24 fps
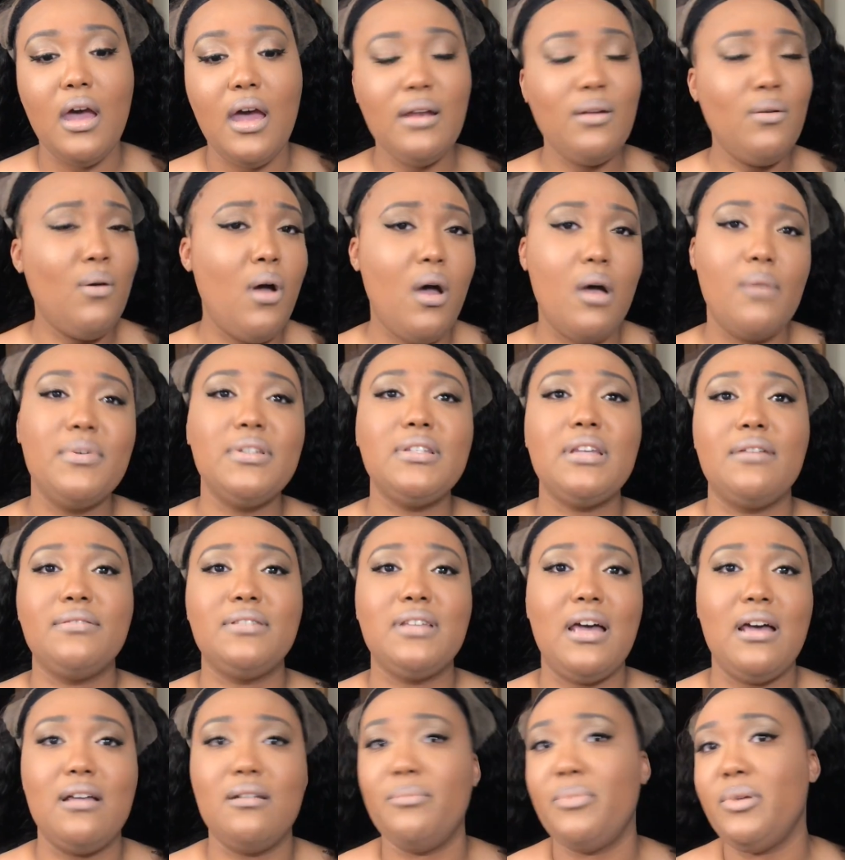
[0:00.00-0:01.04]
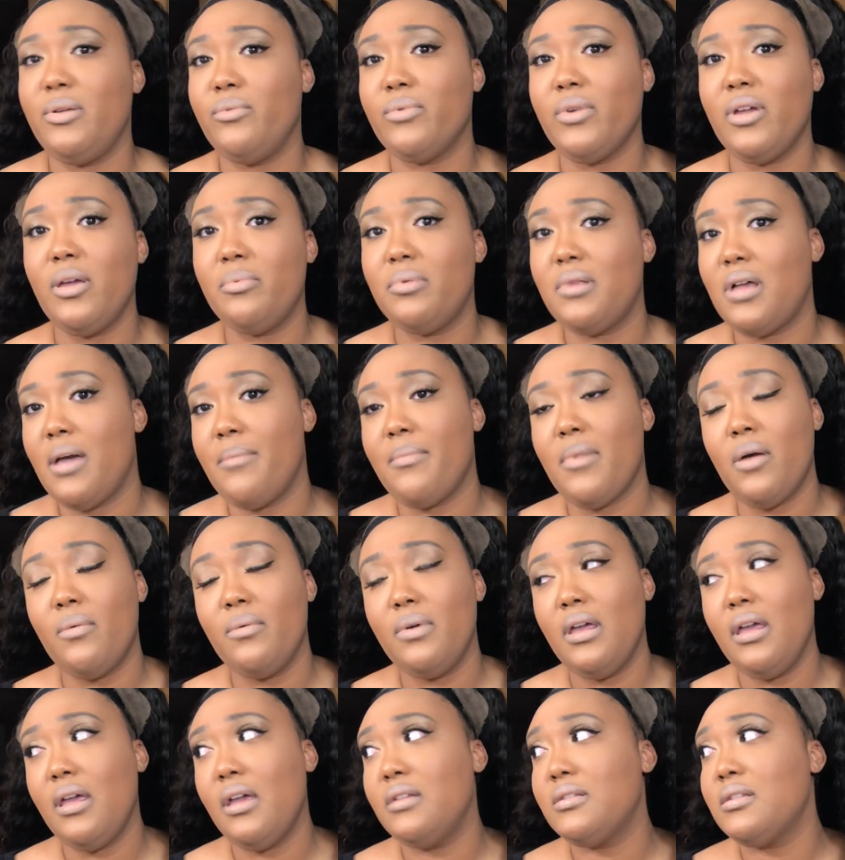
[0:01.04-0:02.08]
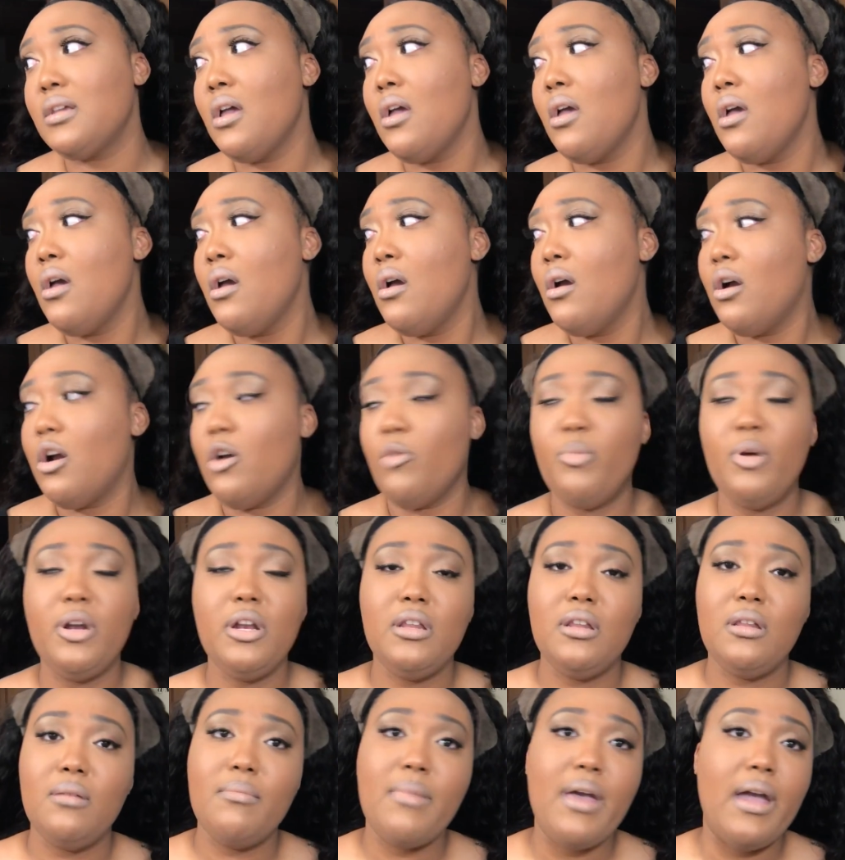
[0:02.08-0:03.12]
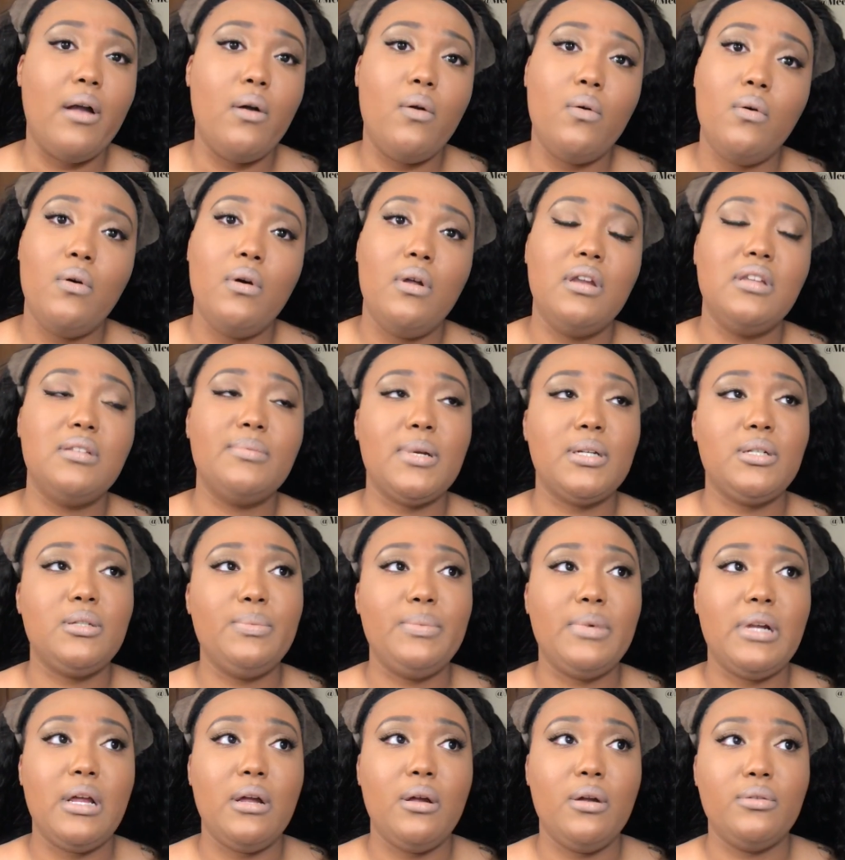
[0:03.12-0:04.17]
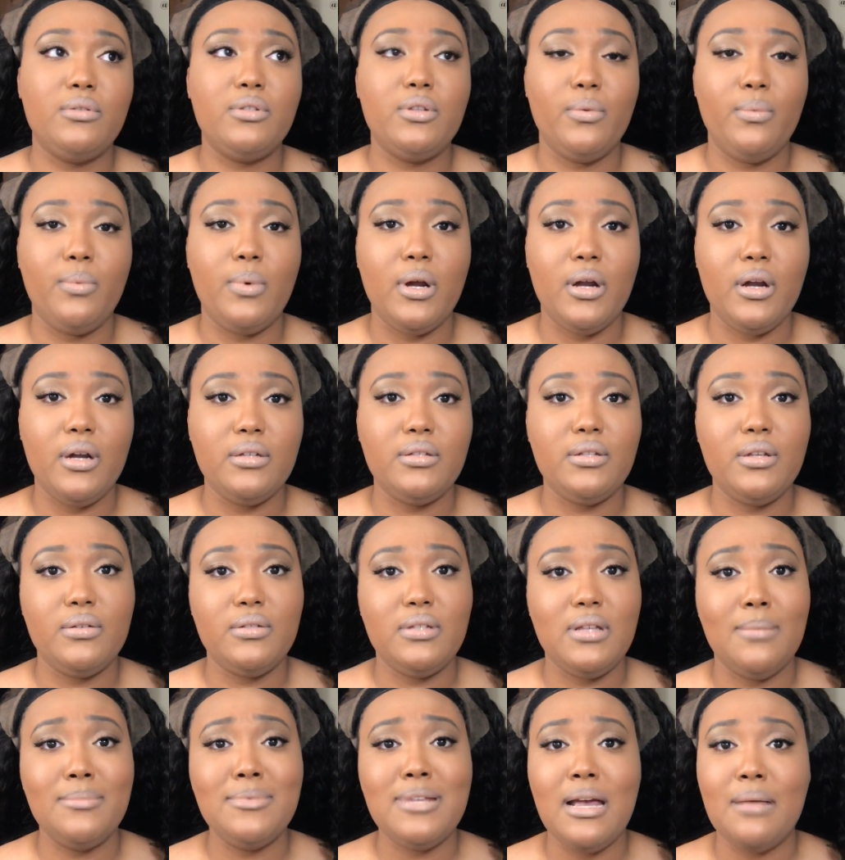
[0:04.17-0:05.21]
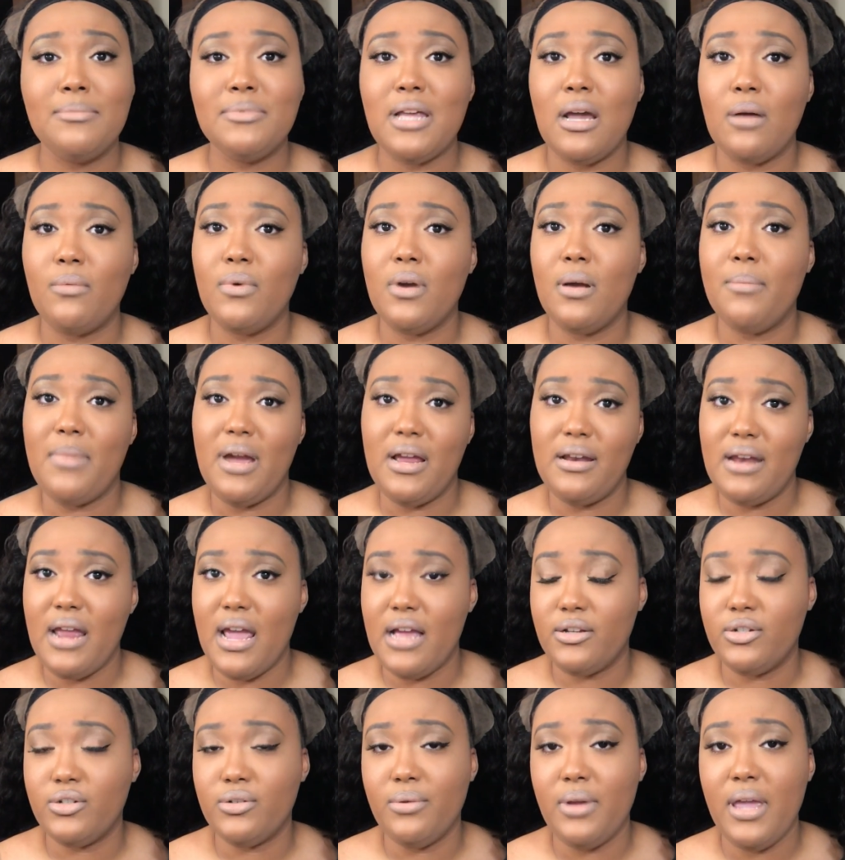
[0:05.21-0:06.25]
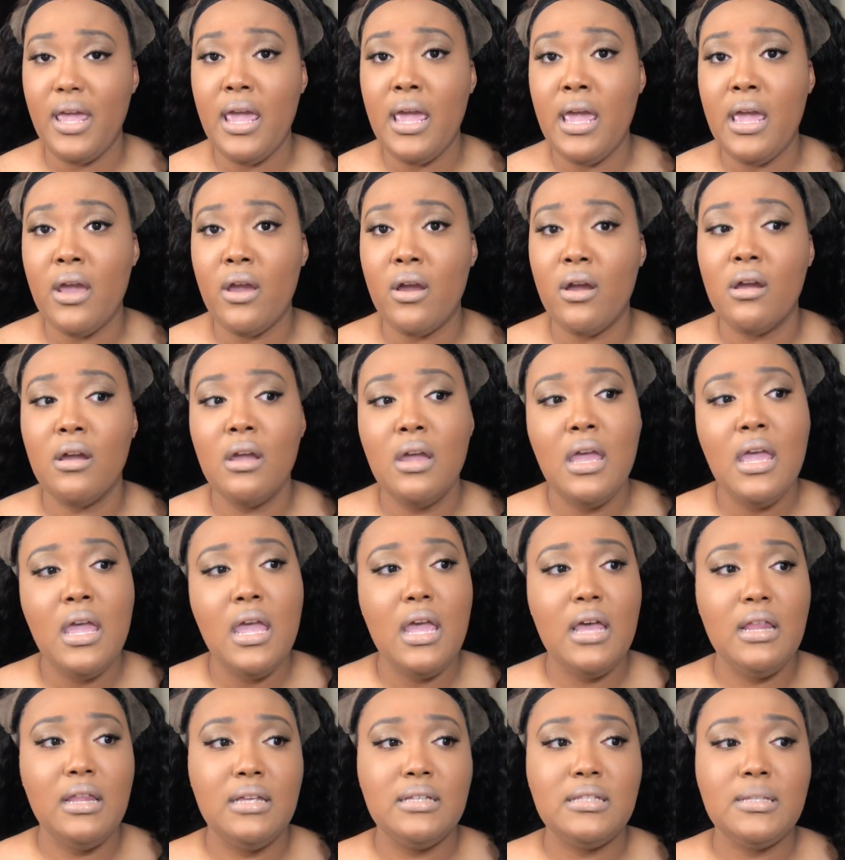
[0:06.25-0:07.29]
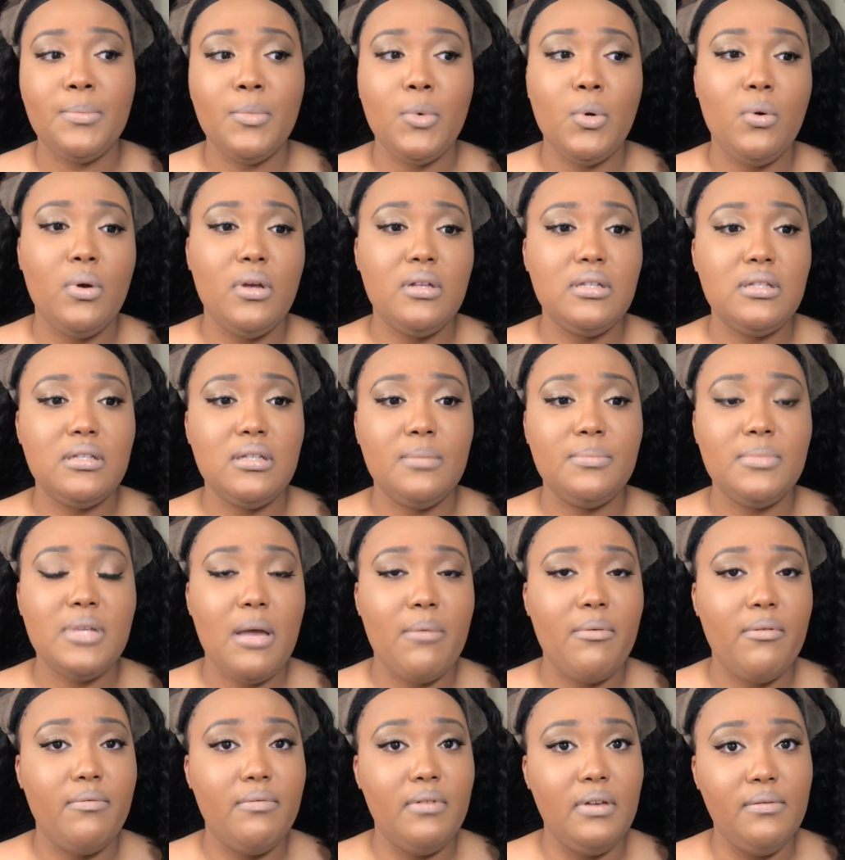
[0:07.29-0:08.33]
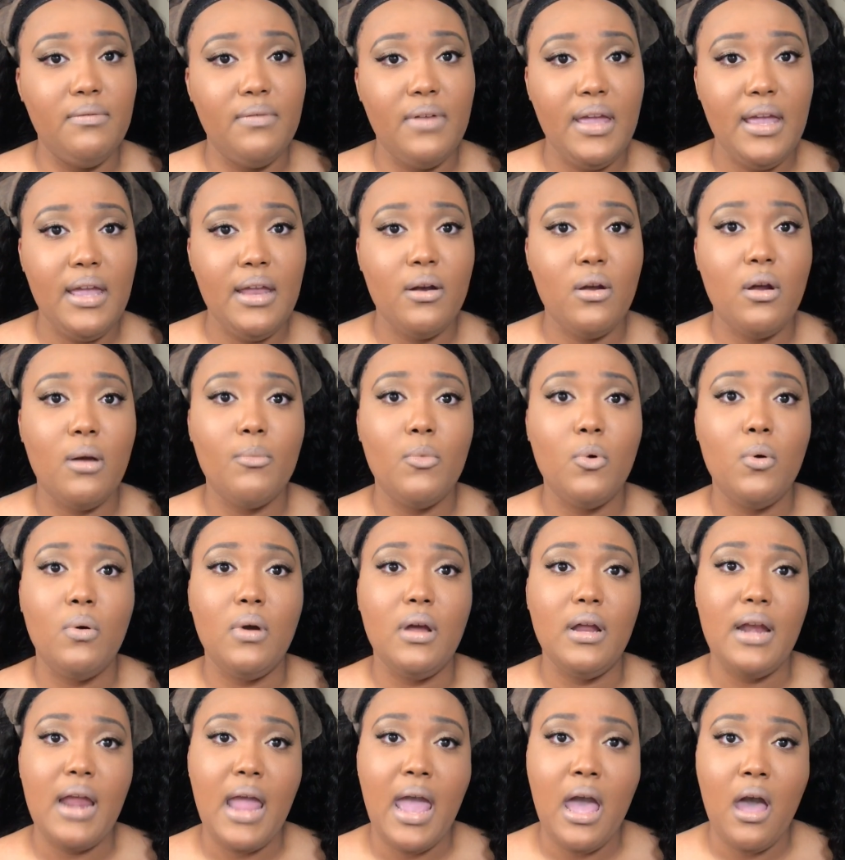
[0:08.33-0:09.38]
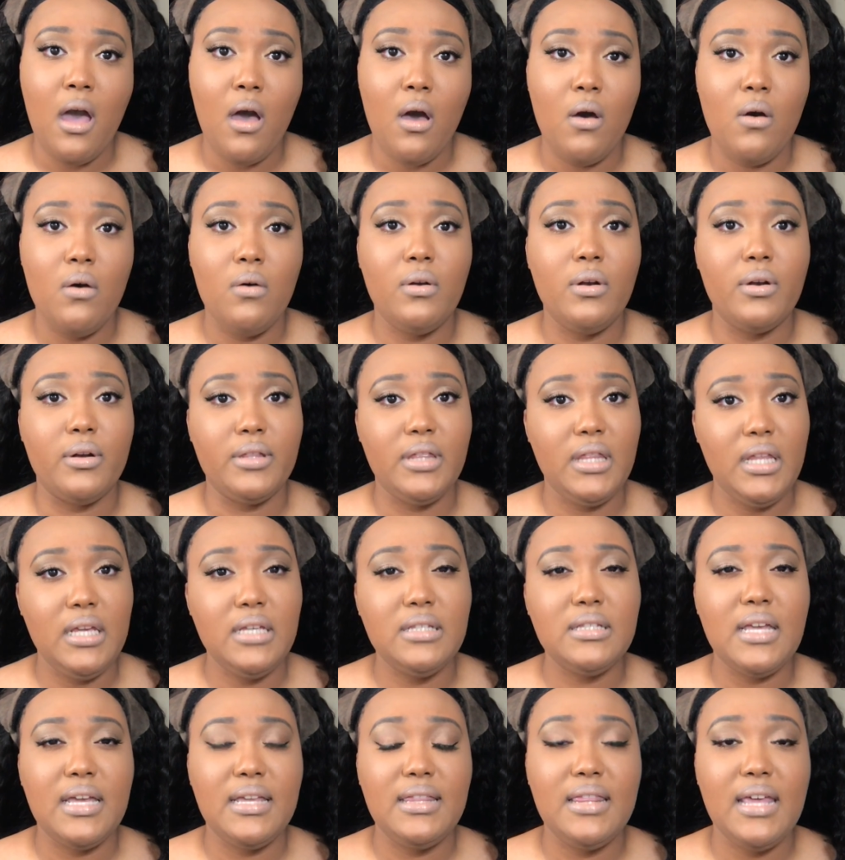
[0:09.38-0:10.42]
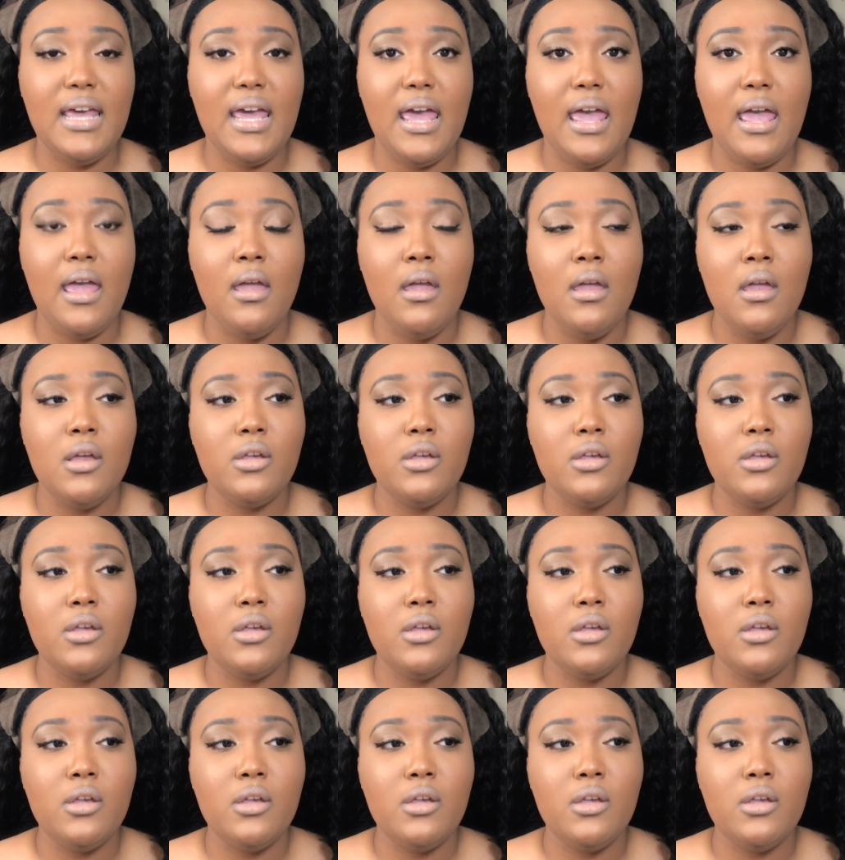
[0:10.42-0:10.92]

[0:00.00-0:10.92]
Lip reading: I don't always have time to be reapplying my wigs or putting them back on, especially when I go to work. So sometimes I wear my natural hair unless I'm going to some type of event or I'm going out or things like that.